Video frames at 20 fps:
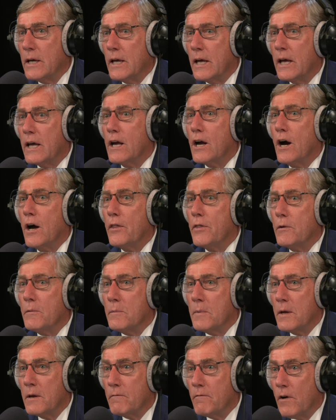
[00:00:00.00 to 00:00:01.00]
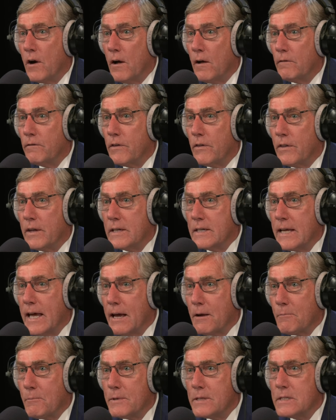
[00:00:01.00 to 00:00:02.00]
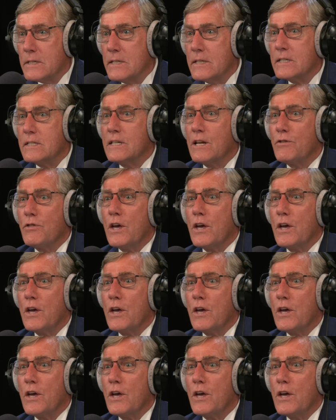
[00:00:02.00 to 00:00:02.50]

It got them involved in the tech business.